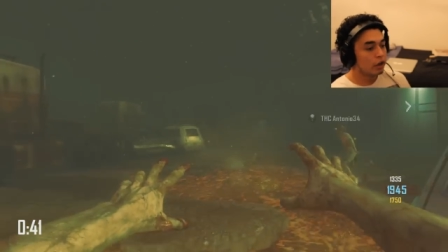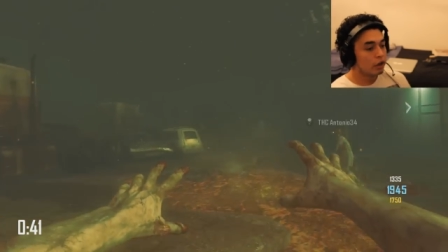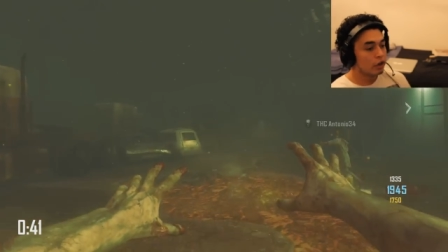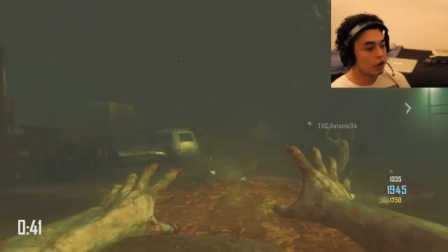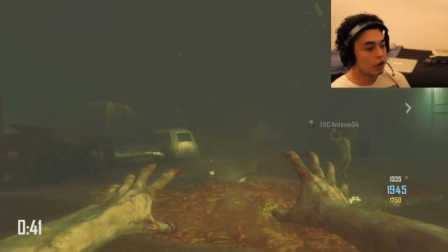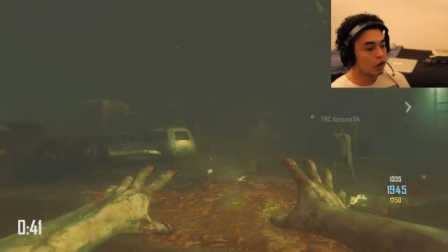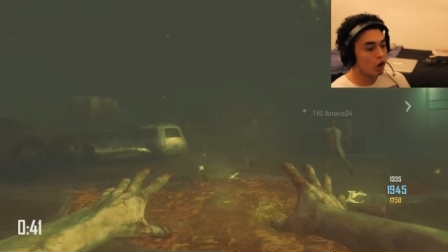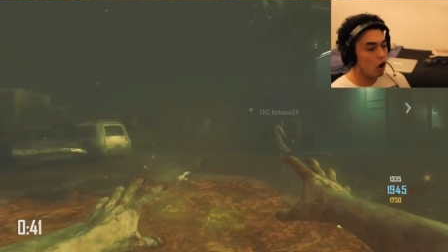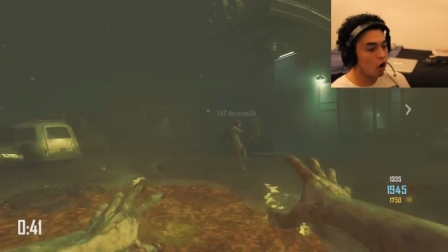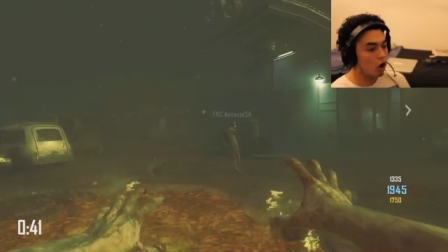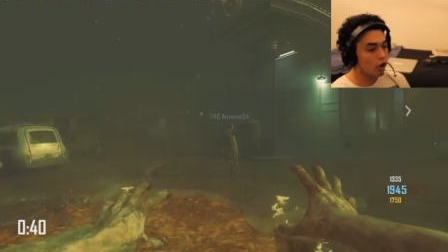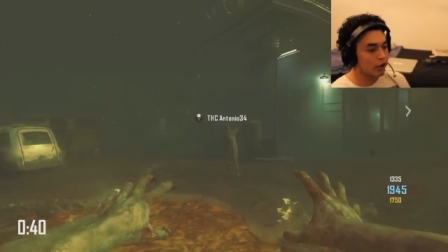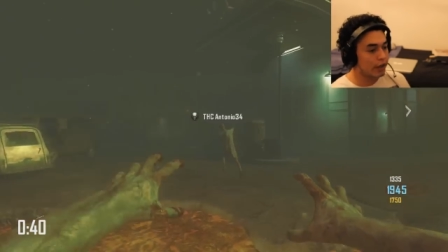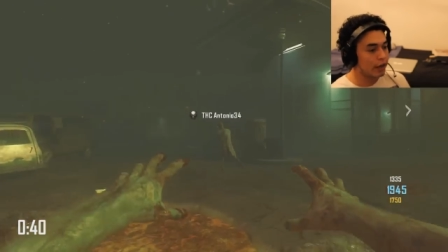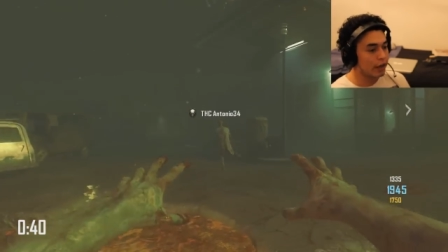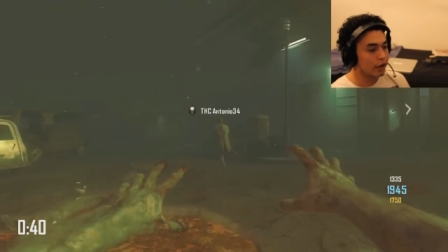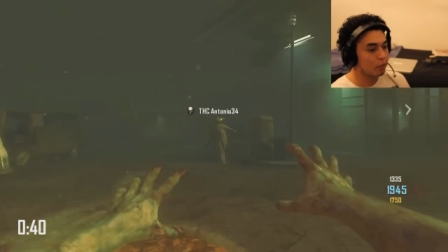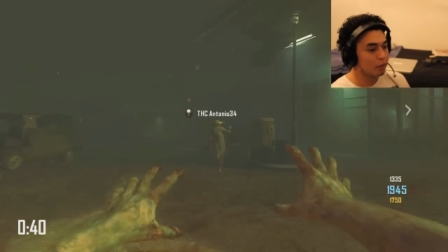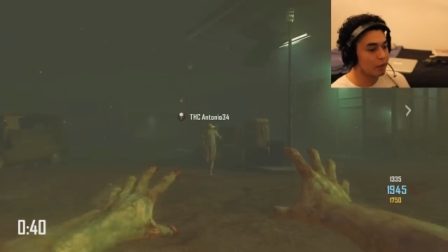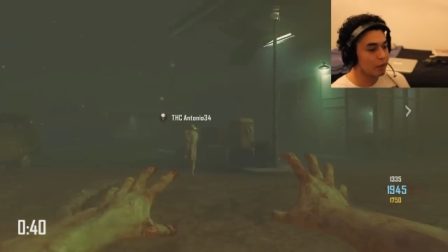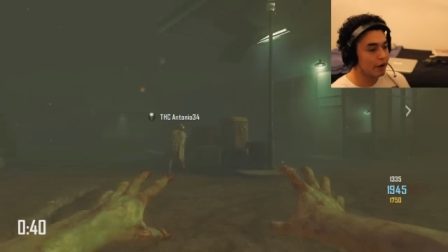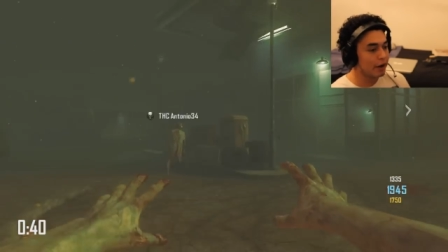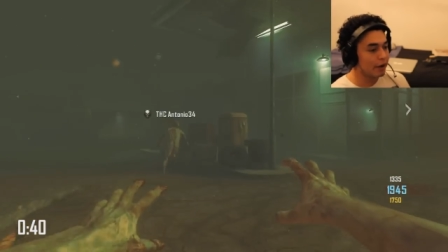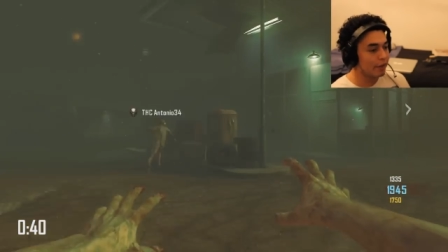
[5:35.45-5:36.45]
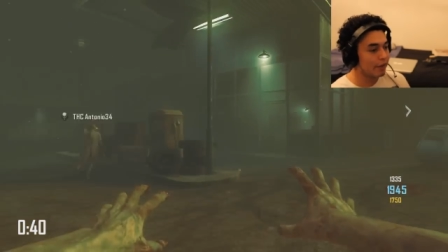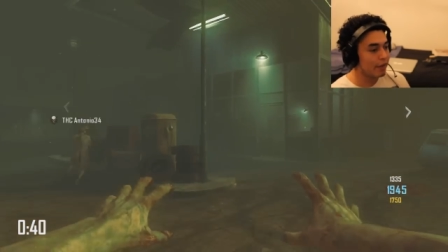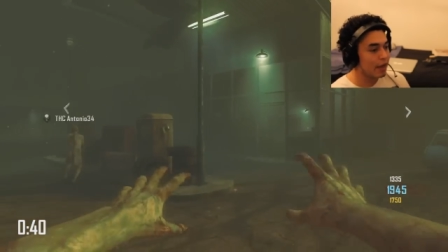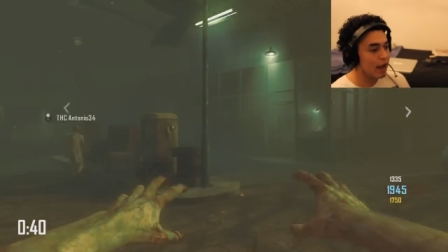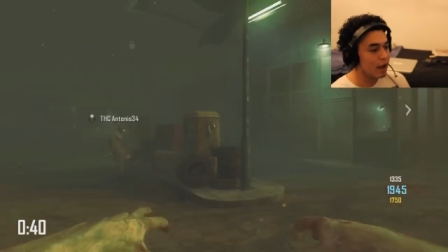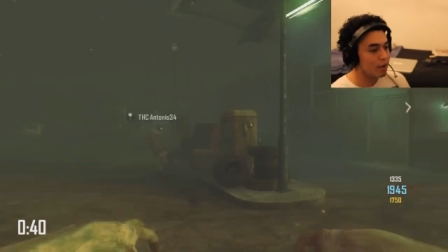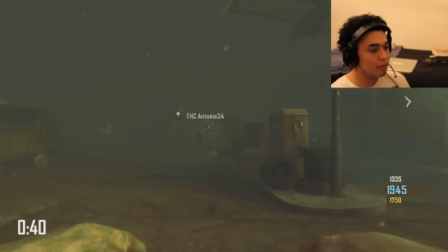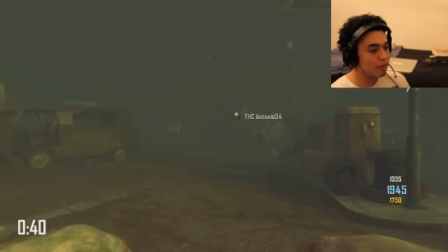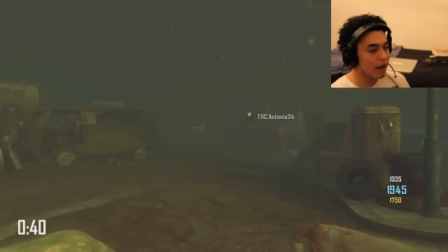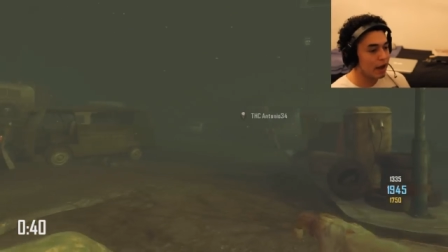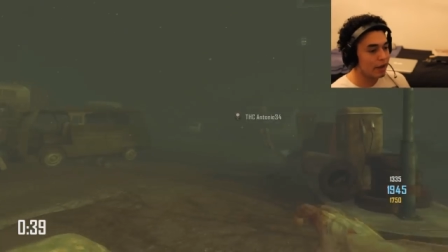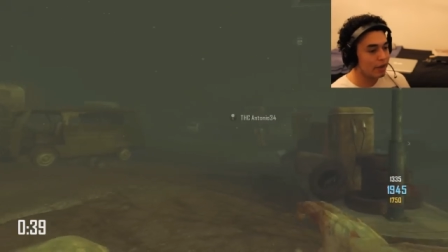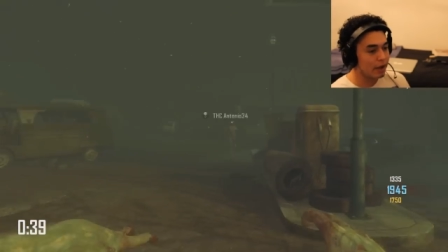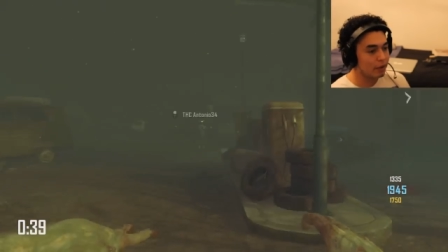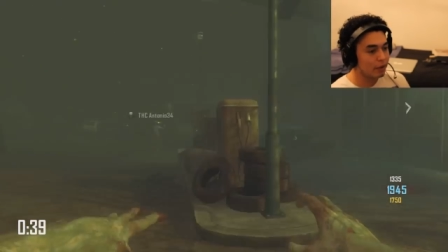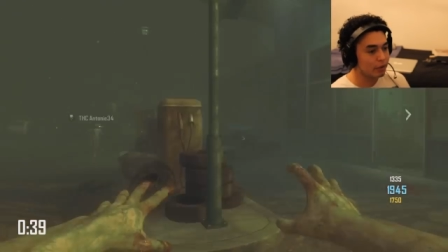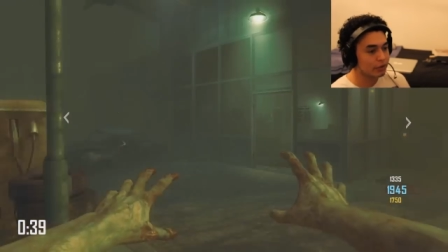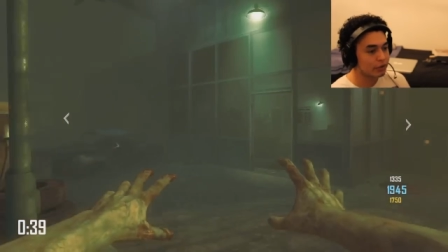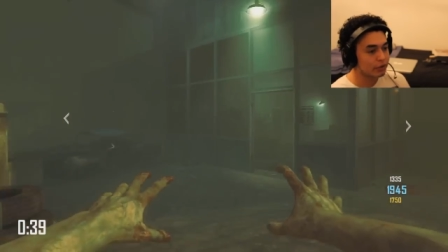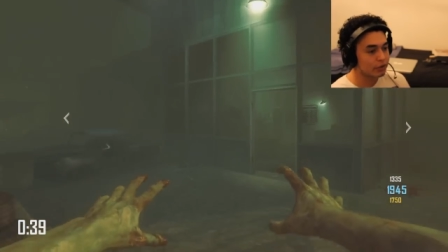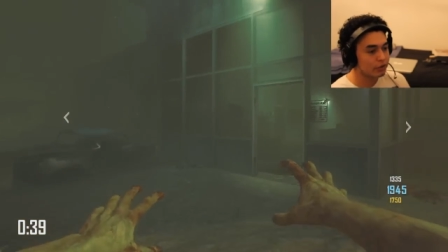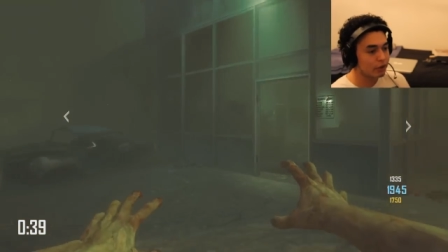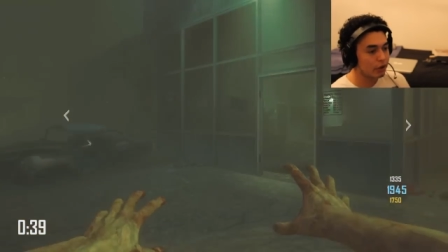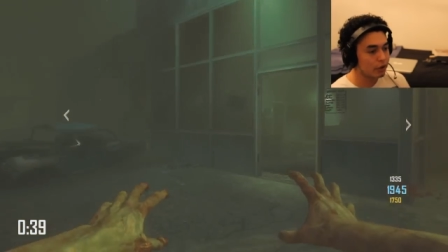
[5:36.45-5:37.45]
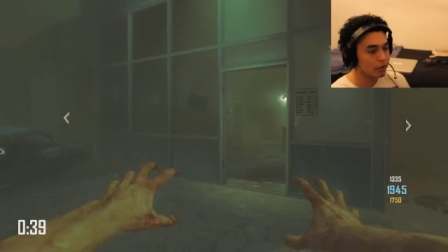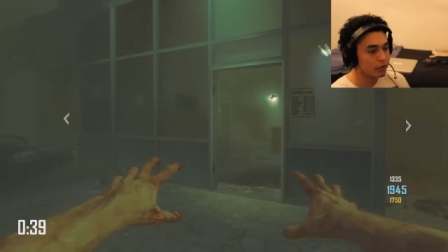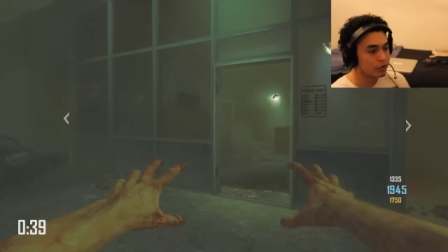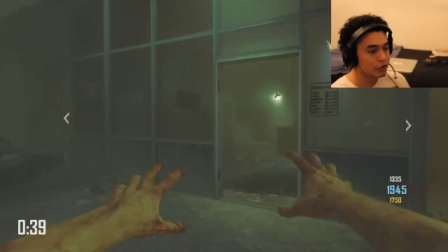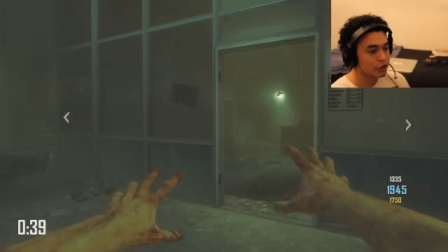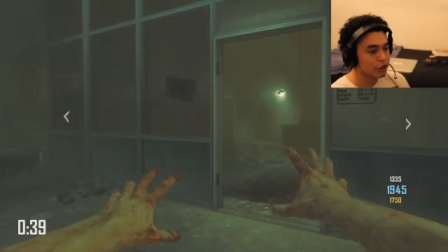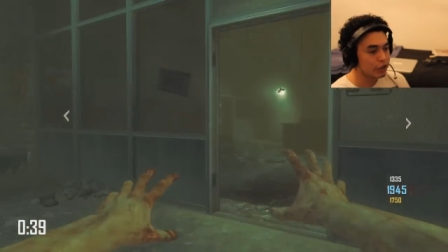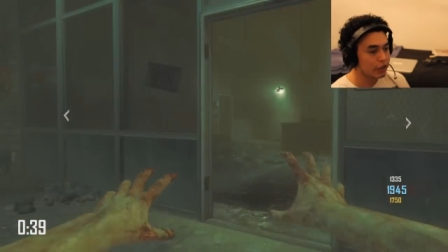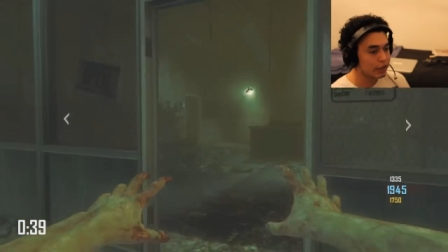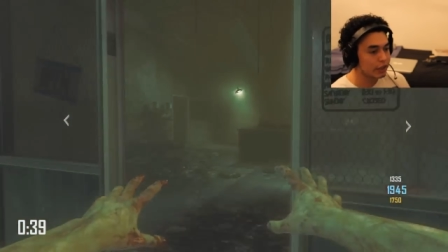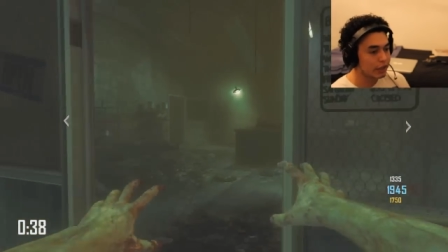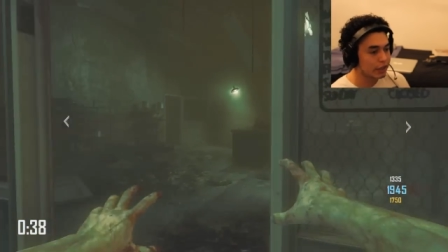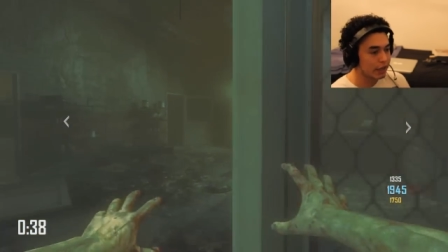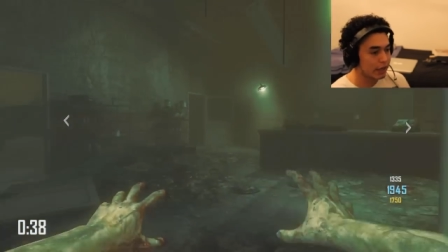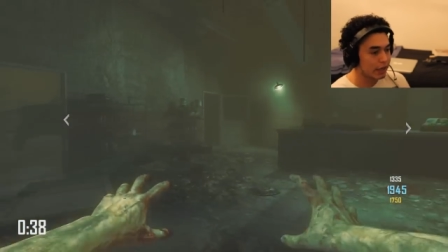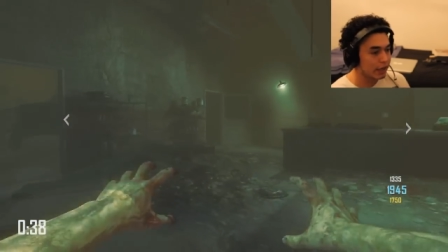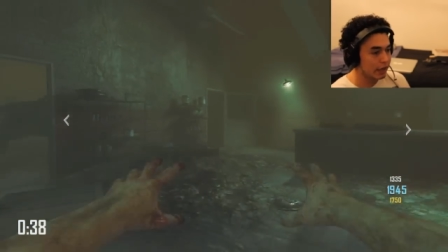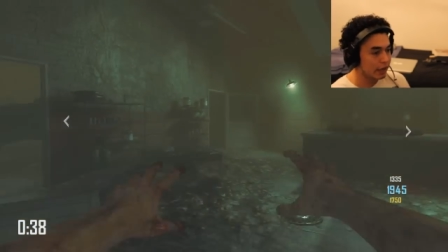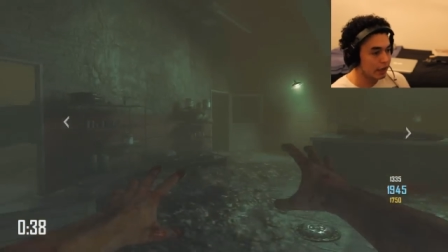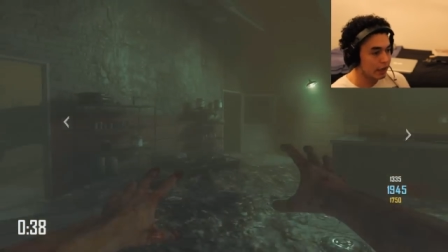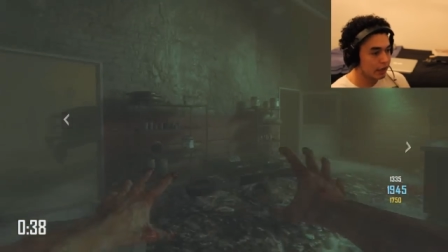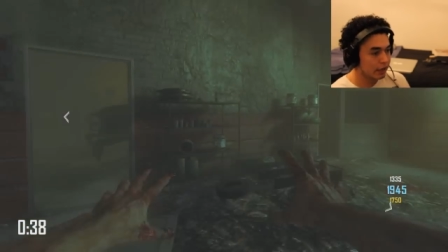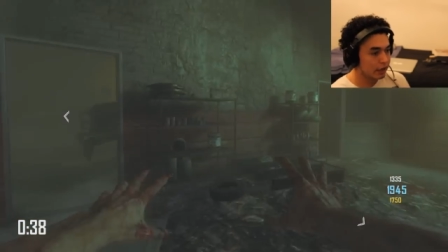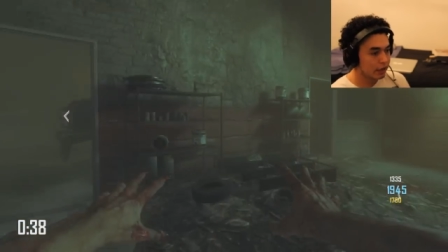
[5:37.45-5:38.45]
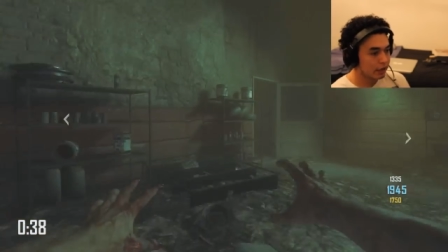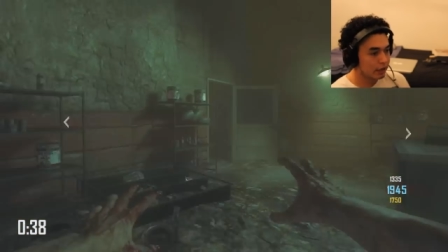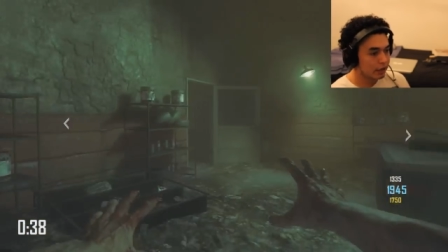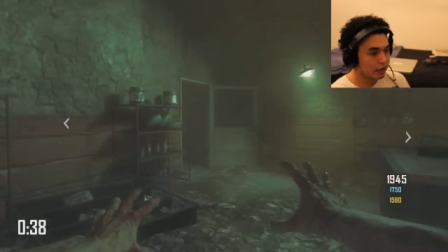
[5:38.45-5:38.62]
You can't kill me like that, man. That was so cheeky.